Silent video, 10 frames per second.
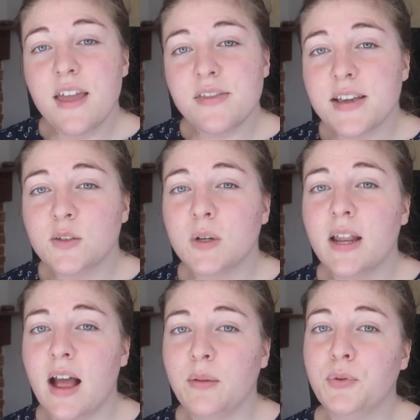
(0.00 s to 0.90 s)
And this will
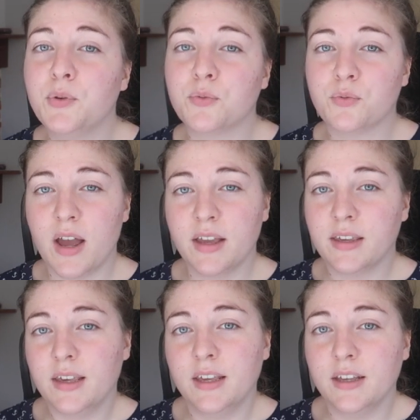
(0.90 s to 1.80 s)
help you
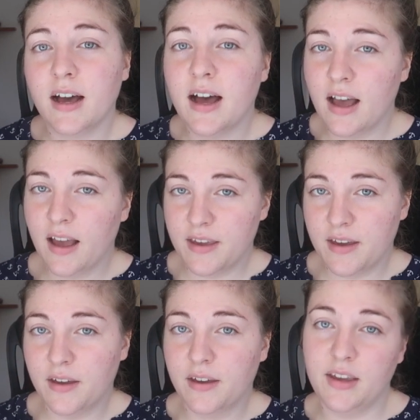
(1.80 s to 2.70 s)
ranking
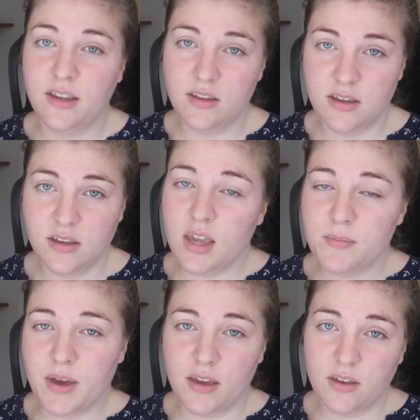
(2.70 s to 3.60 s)
higher in the
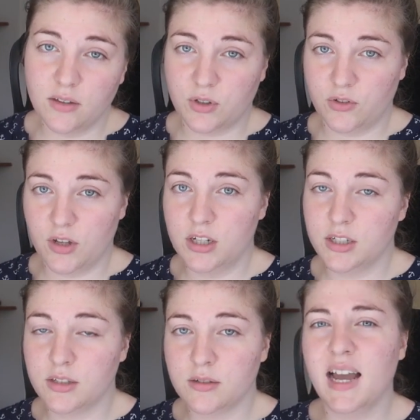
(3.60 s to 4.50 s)
eBay
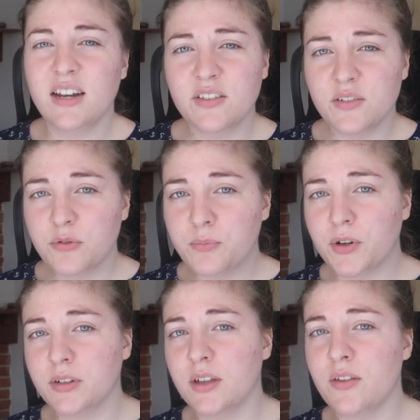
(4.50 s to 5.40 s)
results. Another
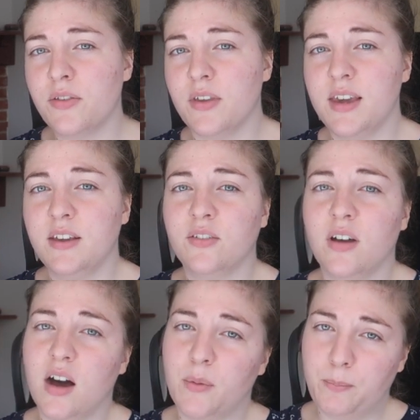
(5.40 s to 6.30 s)
important things
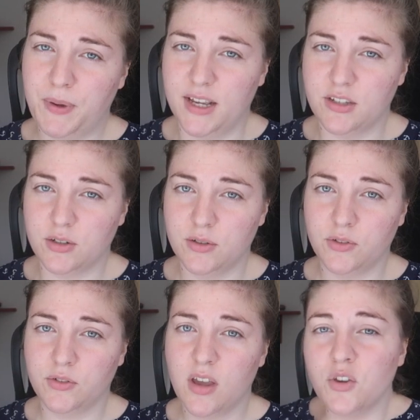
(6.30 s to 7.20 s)
are
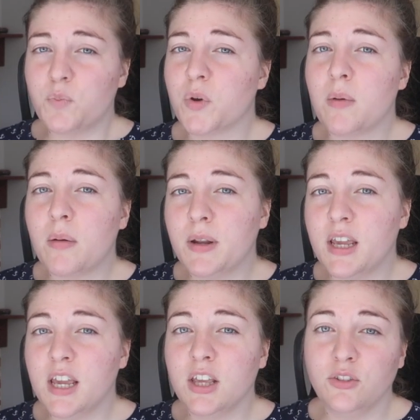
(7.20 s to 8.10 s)
pictures. You
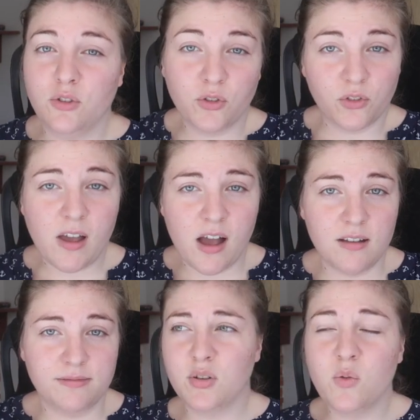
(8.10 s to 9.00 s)
probably
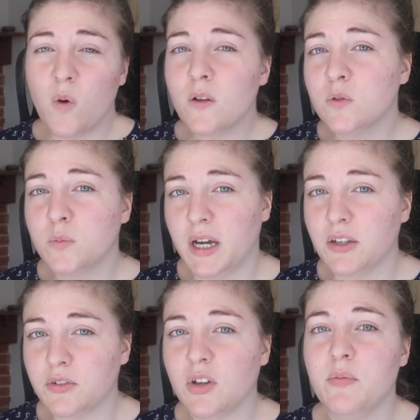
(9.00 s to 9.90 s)
yourself don't want to
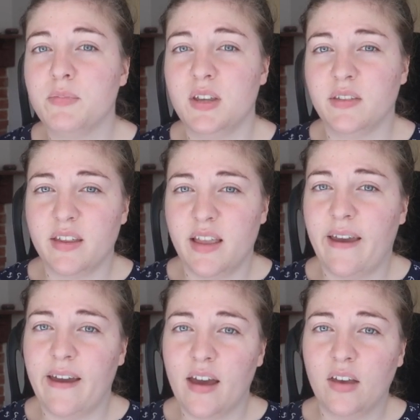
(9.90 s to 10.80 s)
buy something that
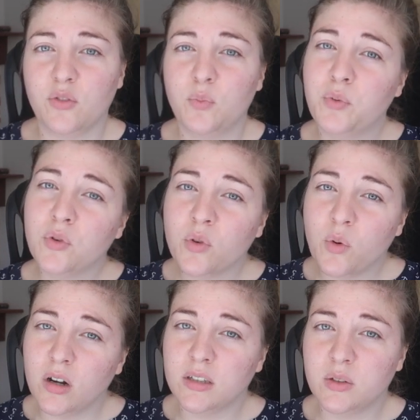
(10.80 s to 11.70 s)
has poor
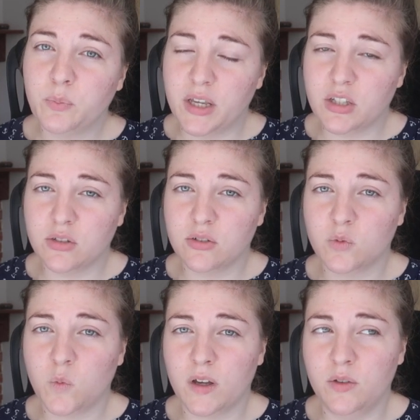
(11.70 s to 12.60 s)
quality
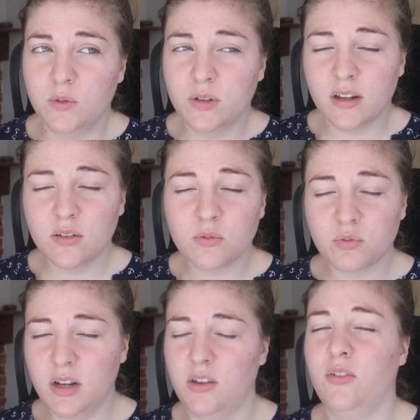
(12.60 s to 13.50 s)
pictures where you cannot
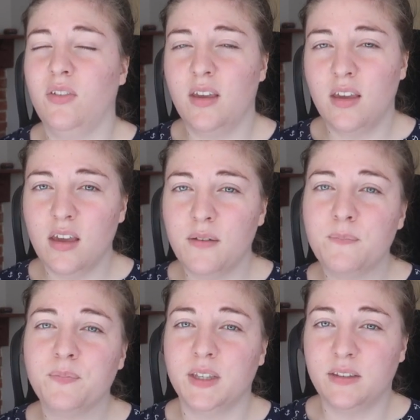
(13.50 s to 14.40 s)
really see
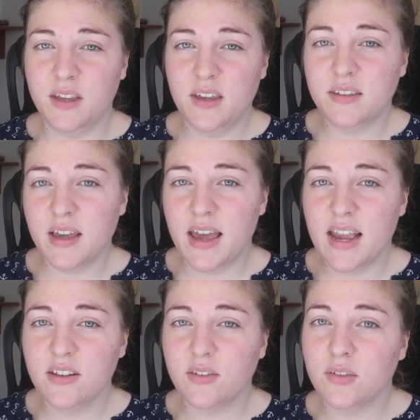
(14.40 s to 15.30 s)
the
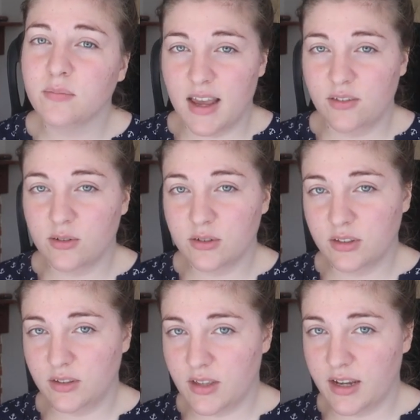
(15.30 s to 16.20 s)
details and all
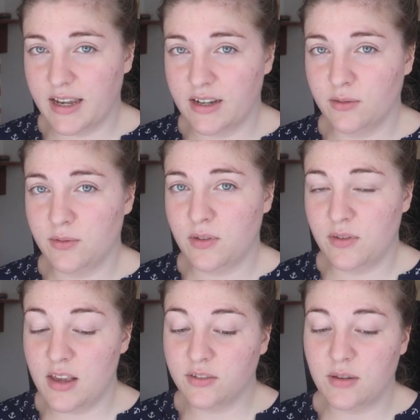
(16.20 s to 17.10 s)
that kind of
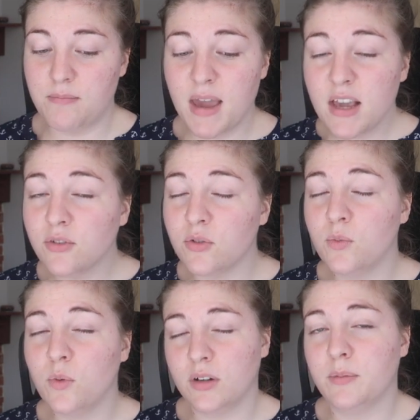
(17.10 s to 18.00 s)
things that makes
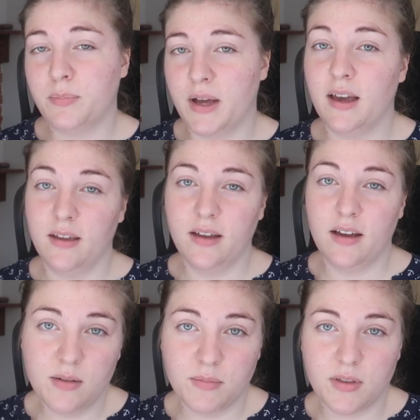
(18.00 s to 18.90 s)
you want to buy
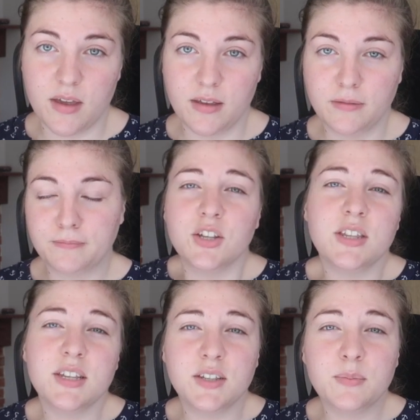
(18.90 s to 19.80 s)
something. So
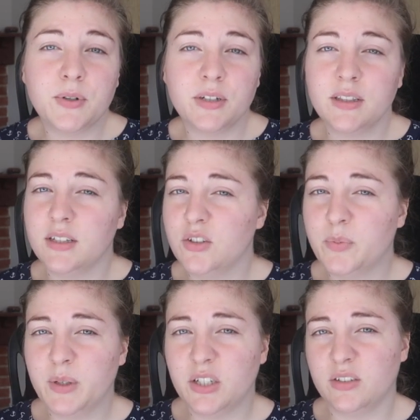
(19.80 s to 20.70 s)
it is important that
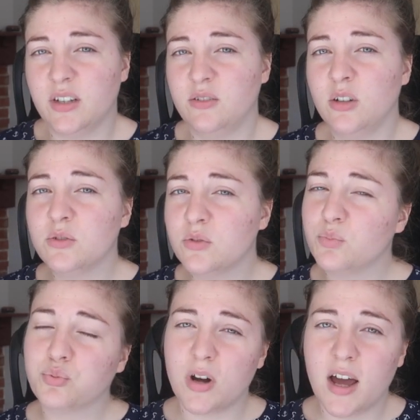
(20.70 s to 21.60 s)
your pictures are not
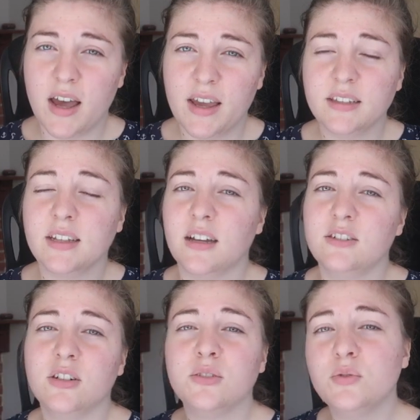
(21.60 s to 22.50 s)
too bright, are
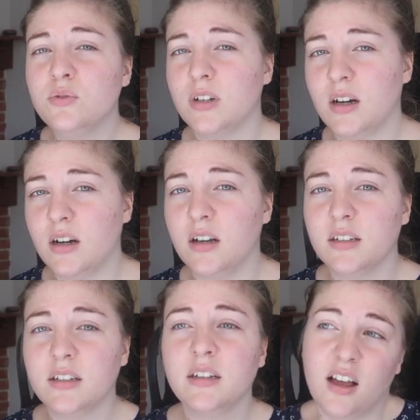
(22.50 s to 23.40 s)
not too
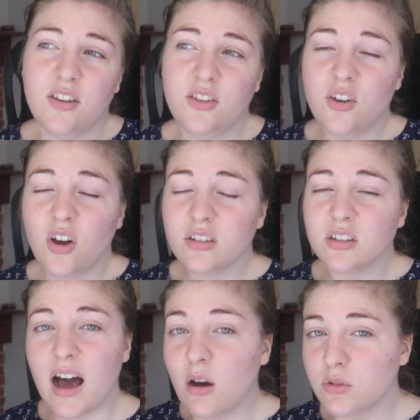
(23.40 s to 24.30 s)
dark, are
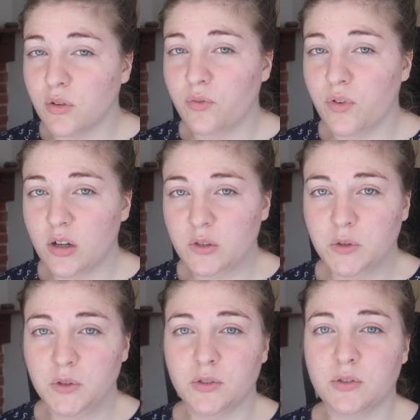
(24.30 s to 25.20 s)
not out of
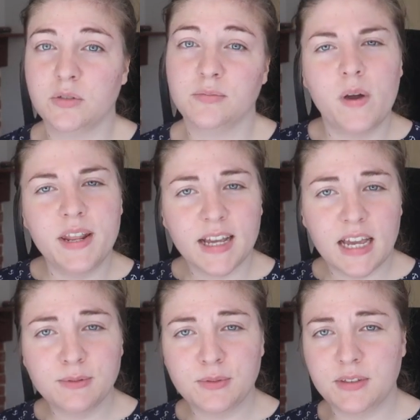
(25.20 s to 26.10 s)
focus. When it
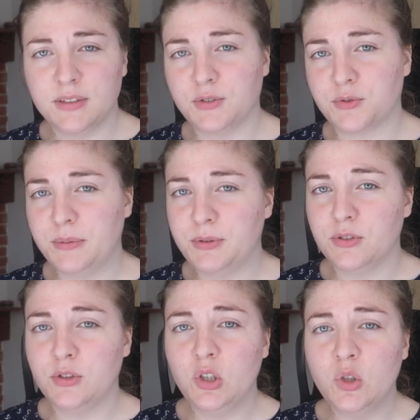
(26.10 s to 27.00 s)
comes to the description,
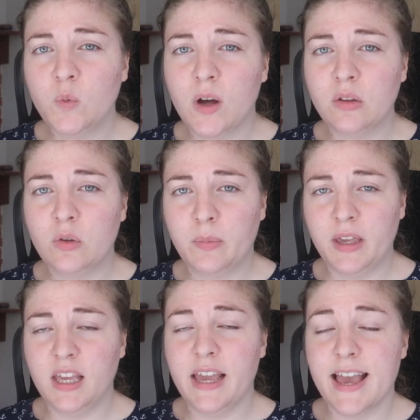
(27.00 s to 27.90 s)
you want to
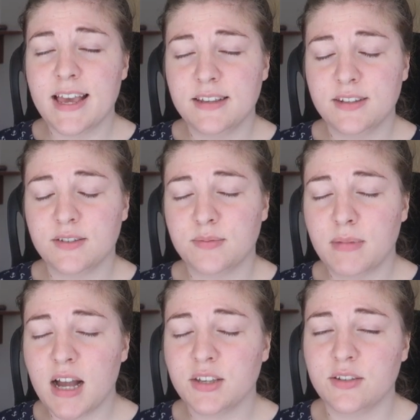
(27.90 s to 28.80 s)
be as
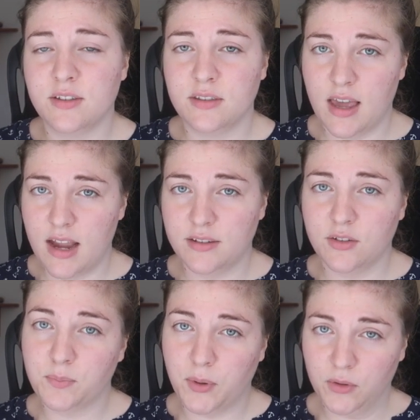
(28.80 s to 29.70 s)
much as detailed
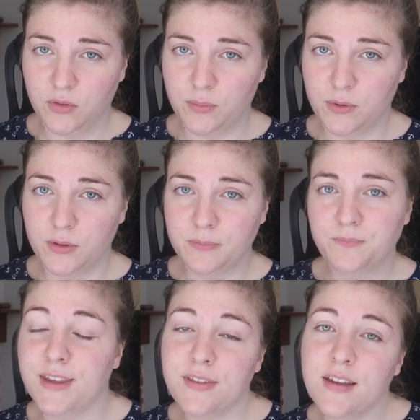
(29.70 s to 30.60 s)
as possible.
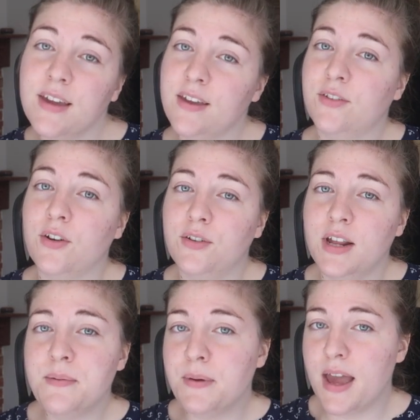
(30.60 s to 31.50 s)
The thing is, on
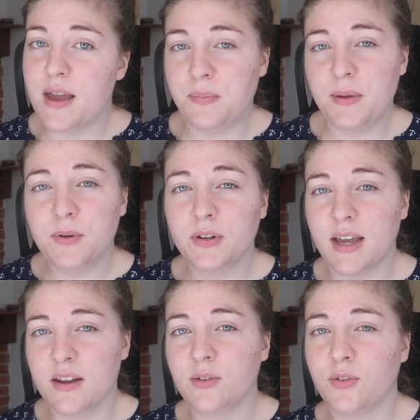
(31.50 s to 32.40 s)
eBay, people
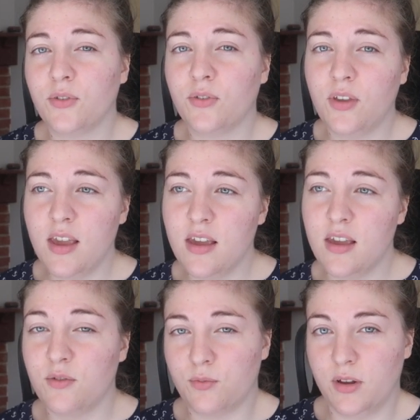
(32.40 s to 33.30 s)
cannot see
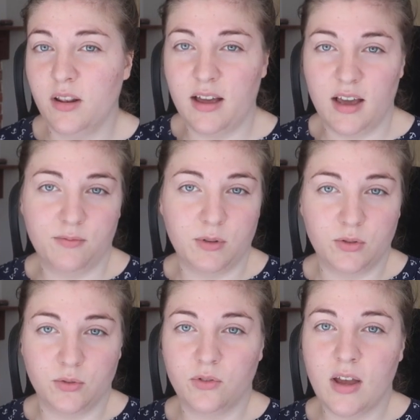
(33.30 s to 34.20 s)
in real life
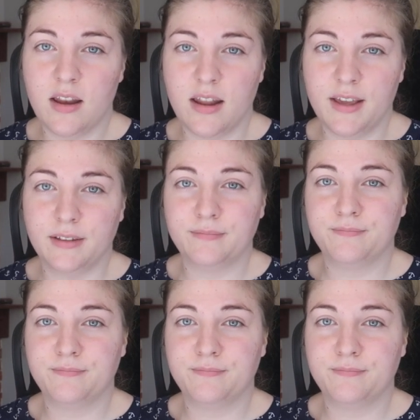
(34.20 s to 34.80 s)
what you're selling.